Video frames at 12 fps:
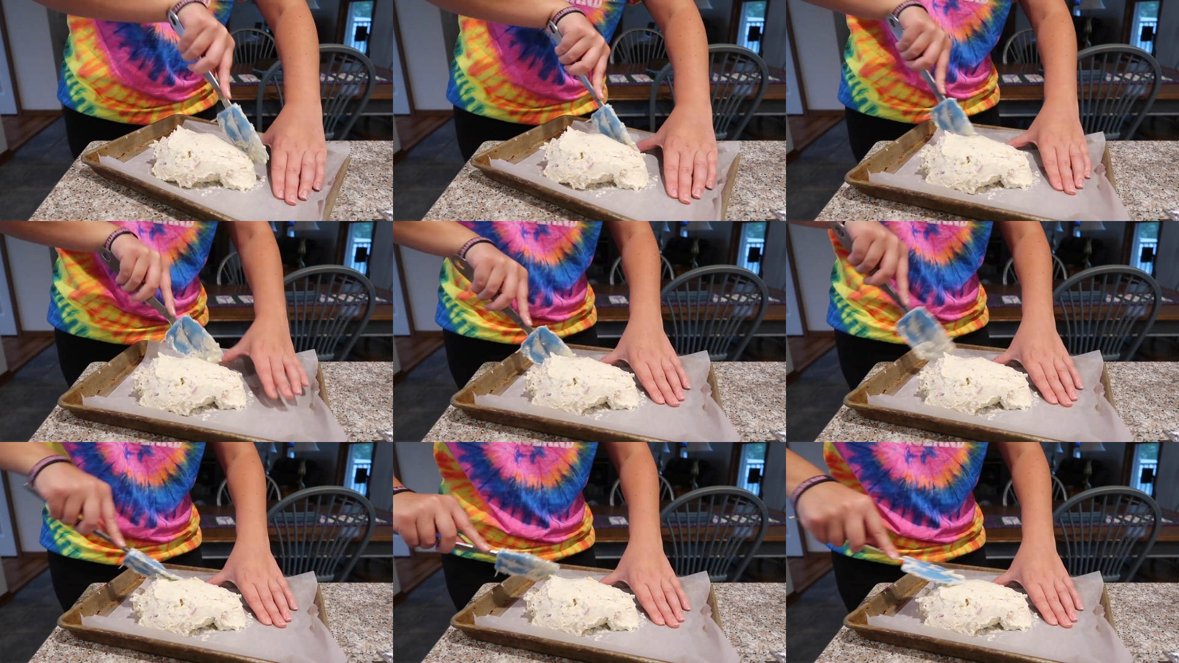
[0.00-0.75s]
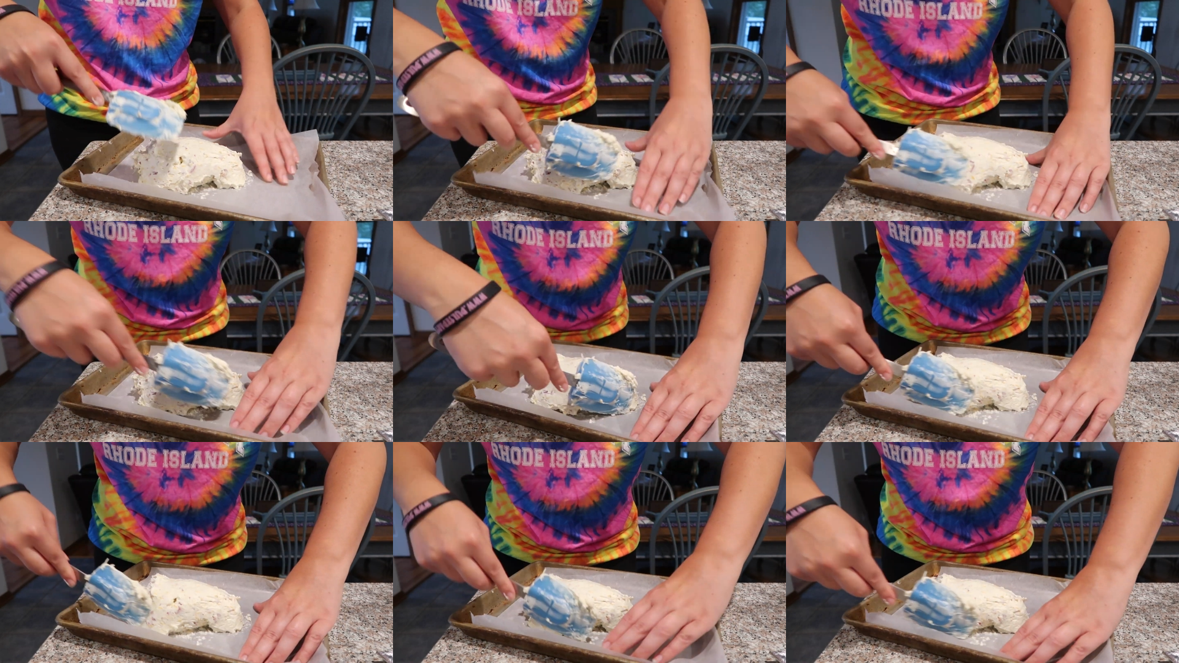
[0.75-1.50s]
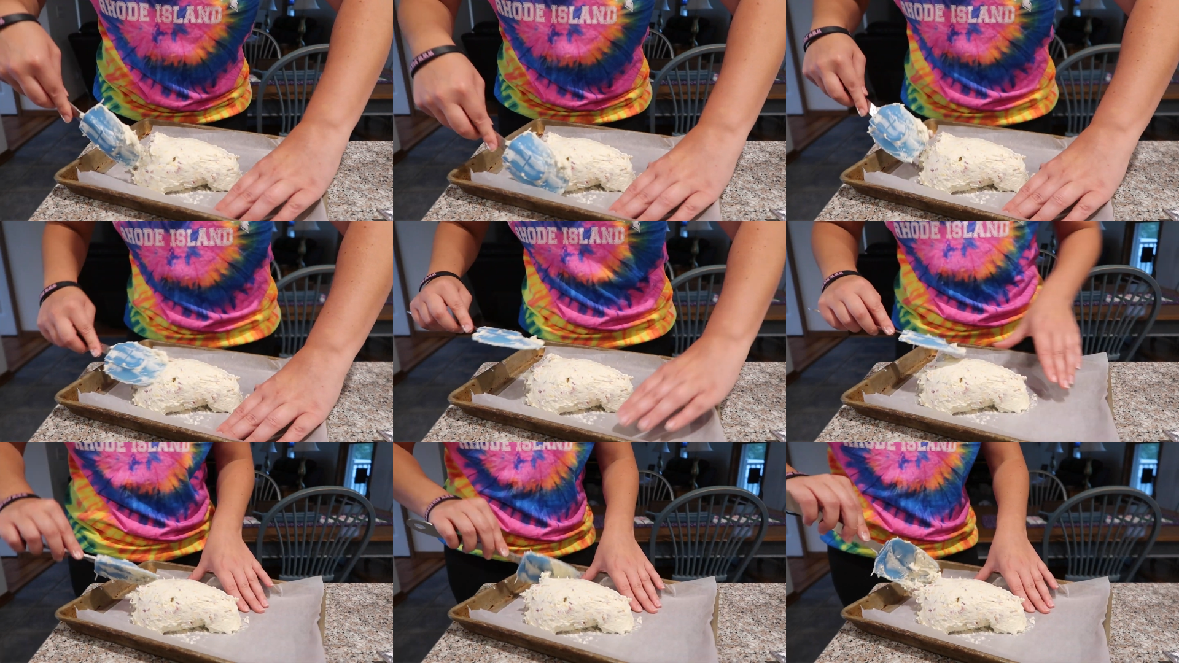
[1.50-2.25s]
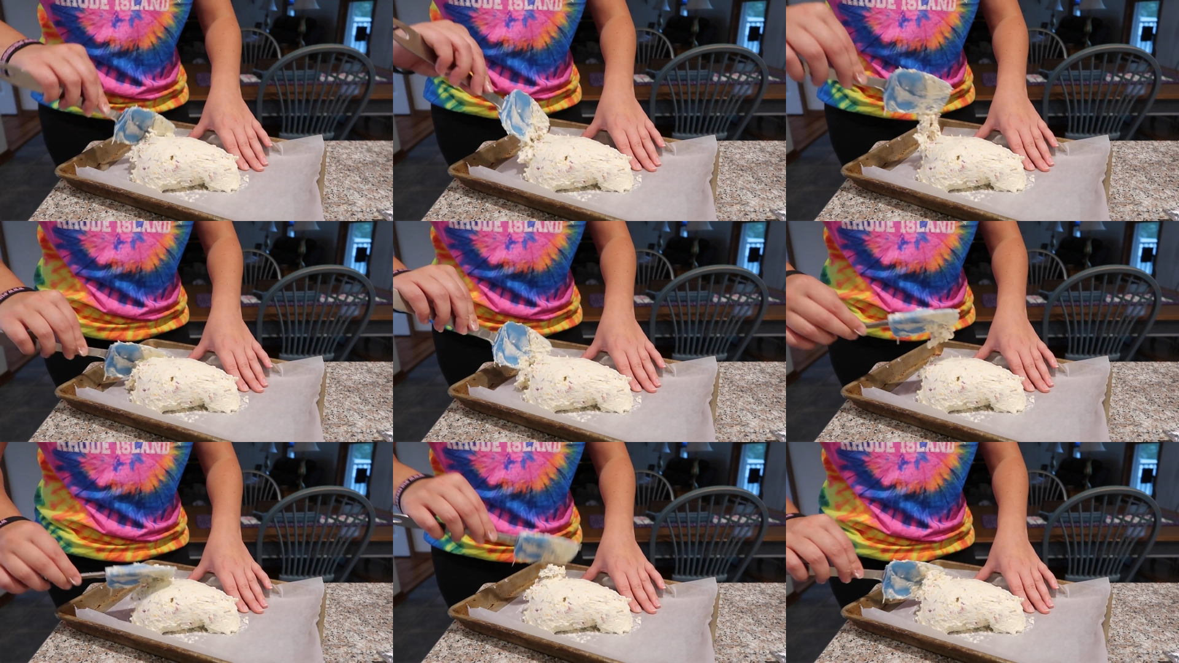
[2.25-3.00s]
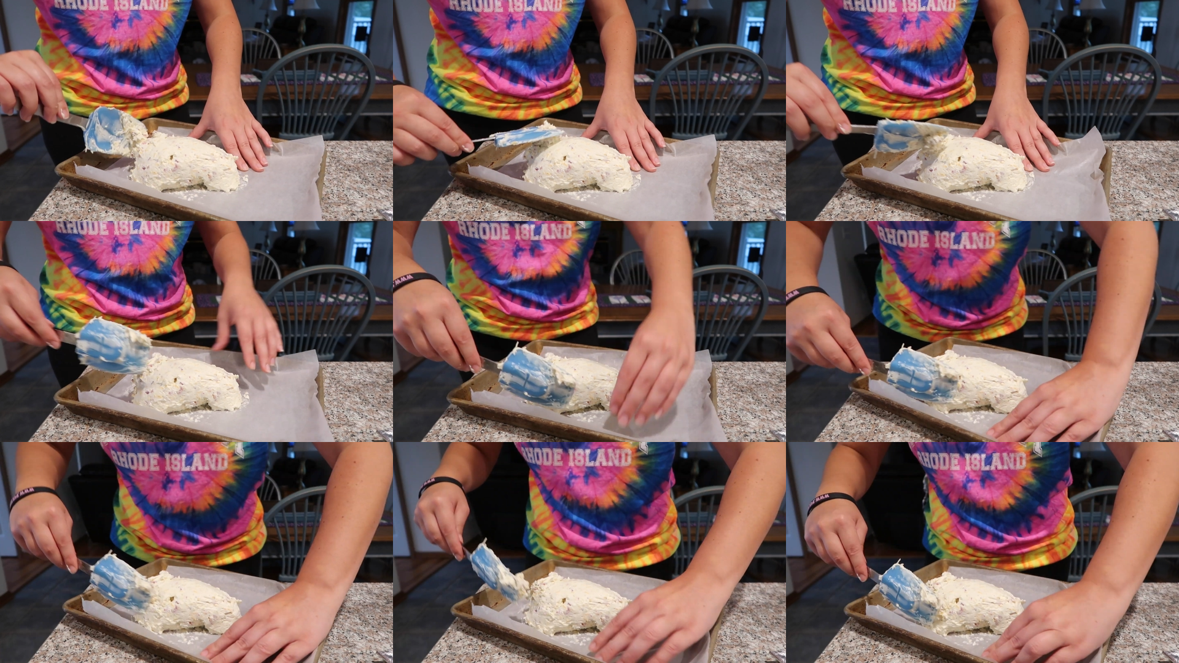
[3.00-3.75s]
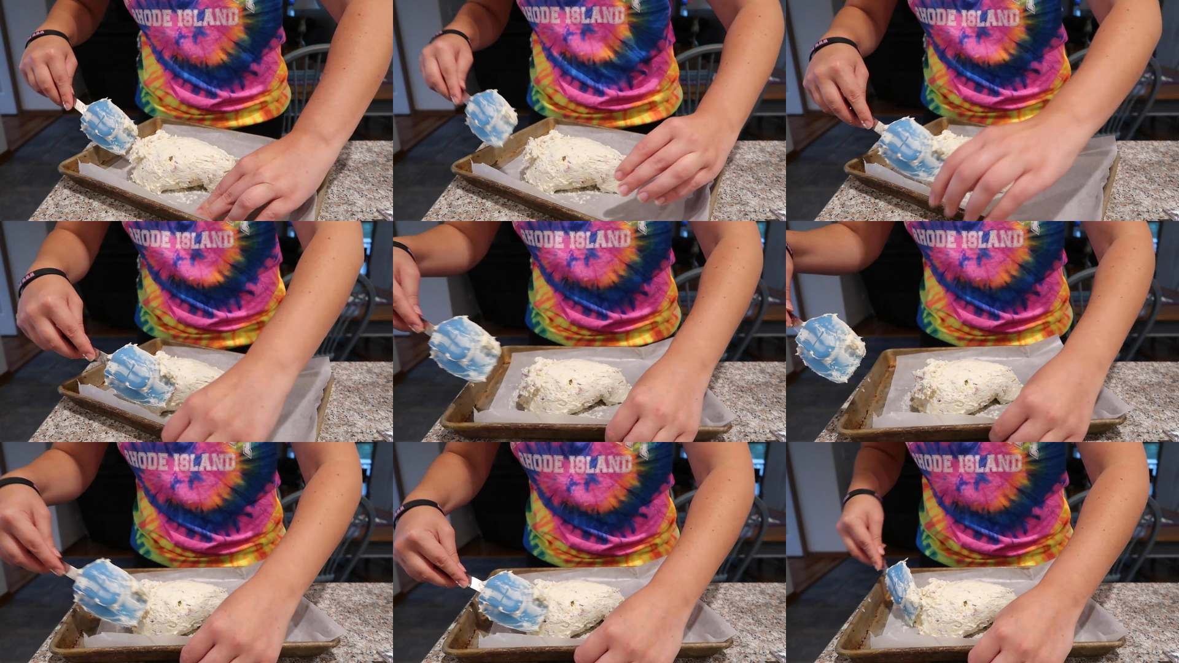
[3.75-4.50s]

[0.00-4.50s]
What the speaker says: (no speaker visible)